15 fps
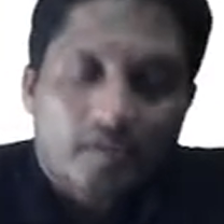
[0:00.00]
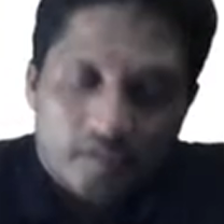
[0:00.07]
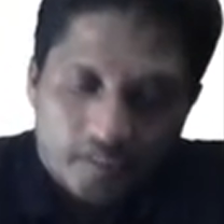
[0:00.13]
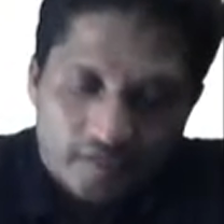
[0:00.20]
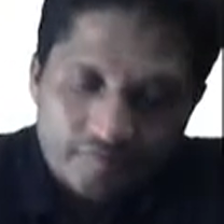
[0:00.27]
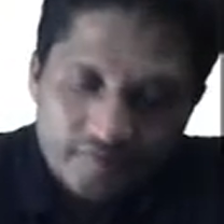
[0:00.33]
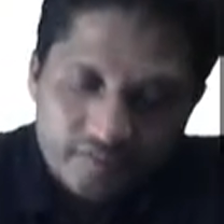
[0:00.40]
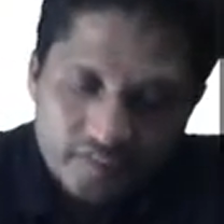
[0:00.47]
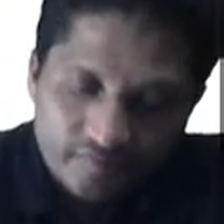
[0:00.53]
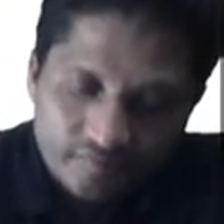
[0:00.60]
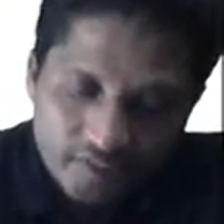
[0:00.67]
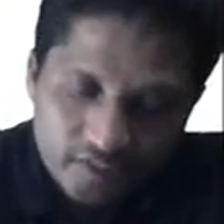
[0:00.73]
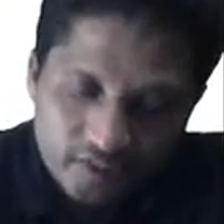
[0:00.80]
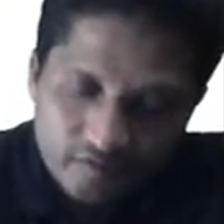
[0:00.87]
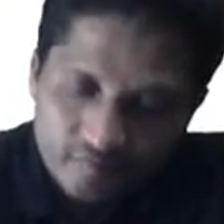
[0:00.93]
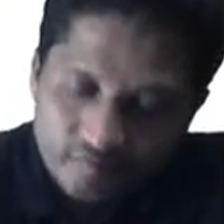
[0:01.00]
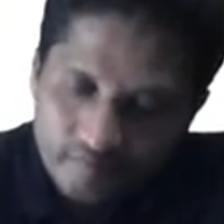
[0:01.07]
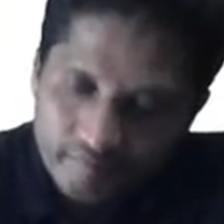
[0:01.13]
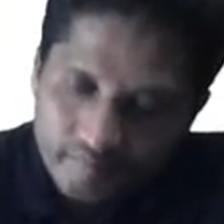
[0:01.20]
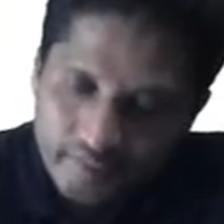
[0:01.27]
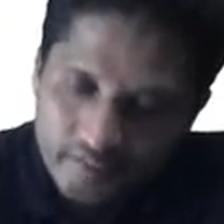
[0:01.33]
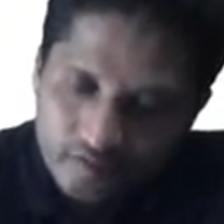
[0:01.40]
F is a function
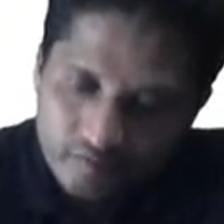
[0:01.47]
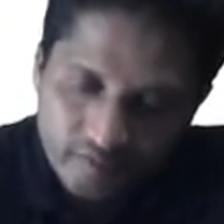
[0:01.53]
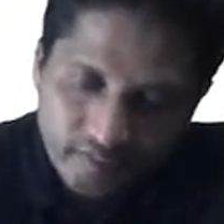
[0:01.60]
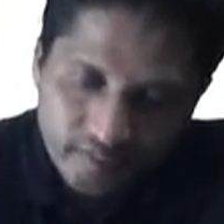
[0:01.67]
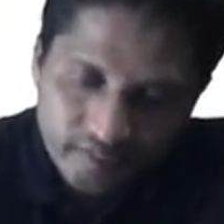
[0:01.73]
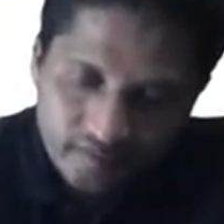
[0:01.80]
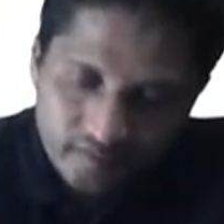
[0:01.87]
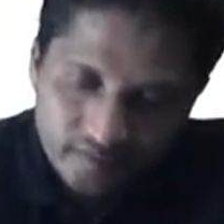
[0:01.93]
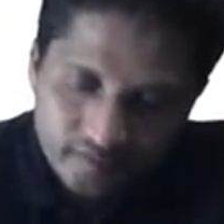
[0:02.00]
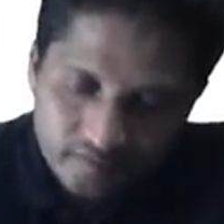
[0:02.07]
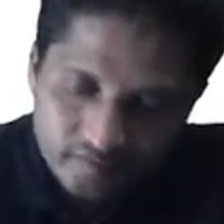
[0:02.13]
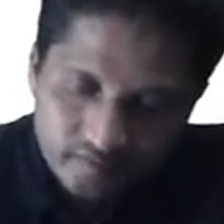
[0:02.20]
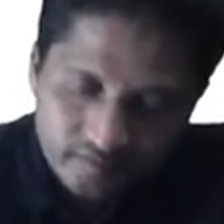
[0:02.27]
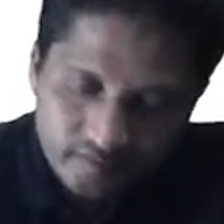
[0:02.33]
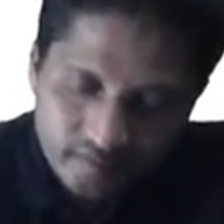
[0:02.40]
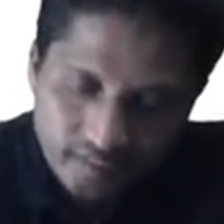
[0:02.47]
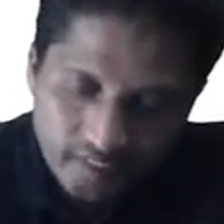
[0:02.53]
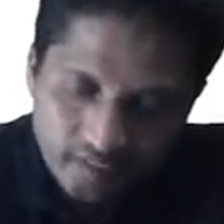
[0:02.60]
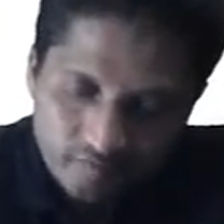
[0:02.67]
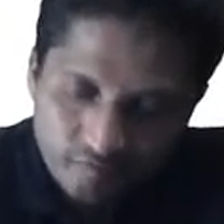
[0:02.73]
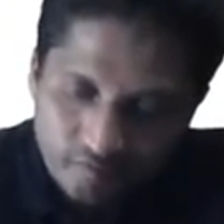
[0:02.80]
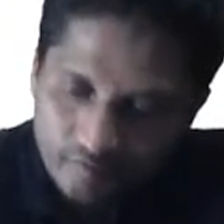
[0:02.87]
from n to n, and
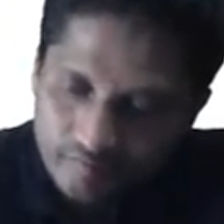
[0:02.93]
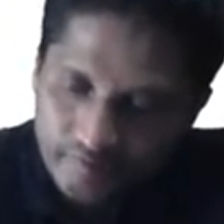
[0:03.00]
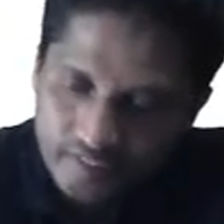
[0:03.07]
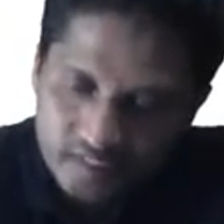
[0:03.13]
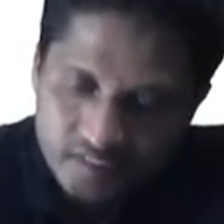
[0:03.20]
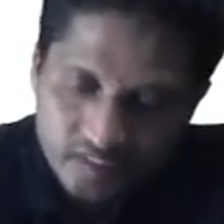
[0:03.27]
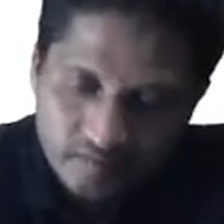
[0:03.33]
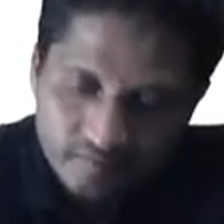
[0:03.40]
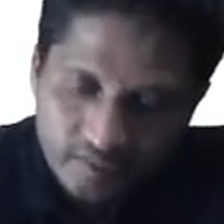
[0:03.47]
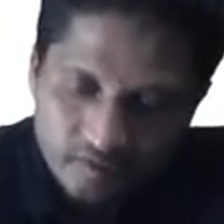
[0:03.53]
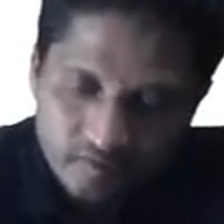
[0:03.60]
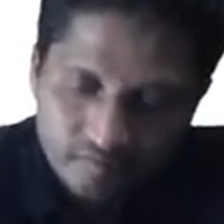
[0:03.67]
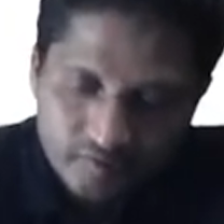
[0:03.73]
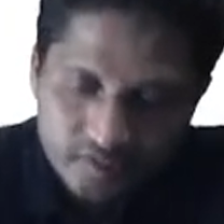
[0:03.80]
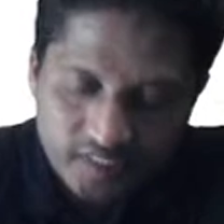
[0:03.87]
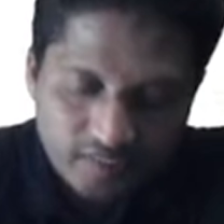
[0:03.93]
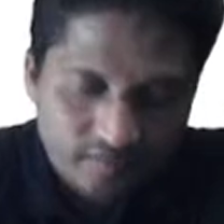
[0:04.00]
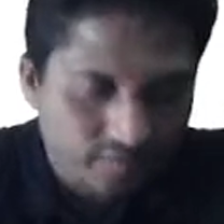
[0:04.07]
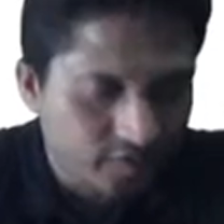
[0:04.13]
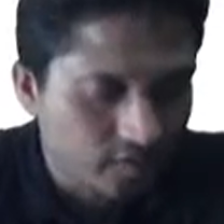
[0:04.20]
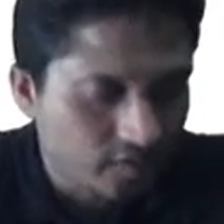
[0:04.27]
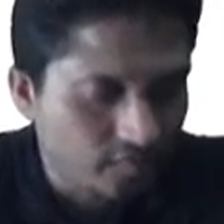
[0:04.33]
f of n is given. You have to check
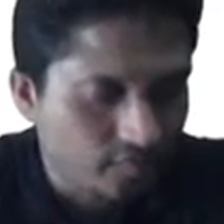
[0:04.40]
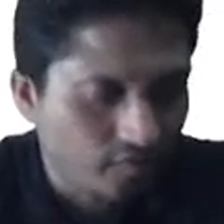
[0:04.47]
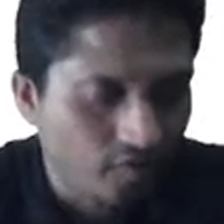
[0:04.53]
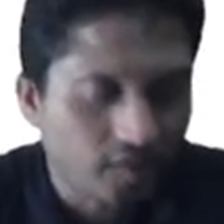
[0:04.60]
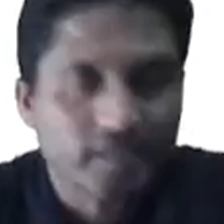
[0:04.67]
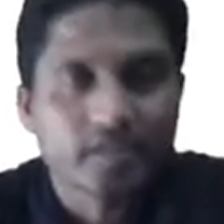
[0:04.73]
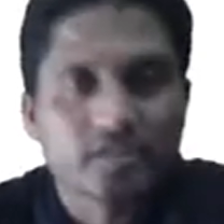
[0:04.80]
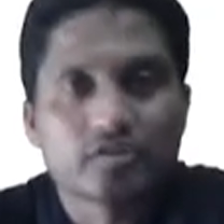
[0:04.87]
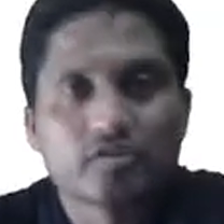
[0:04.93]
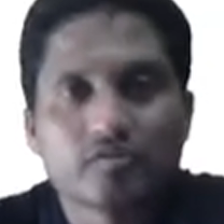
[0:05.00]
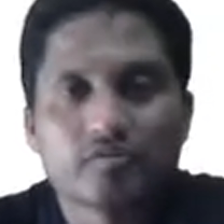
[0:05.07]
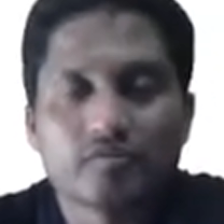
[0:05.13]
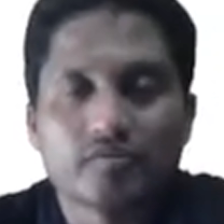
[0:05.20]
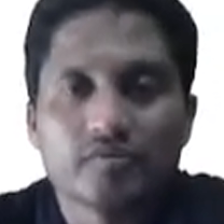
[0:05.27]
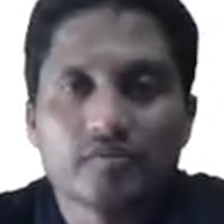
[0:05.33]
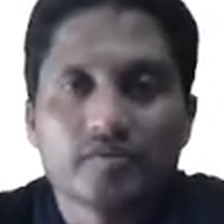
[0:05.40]
which of the following is true.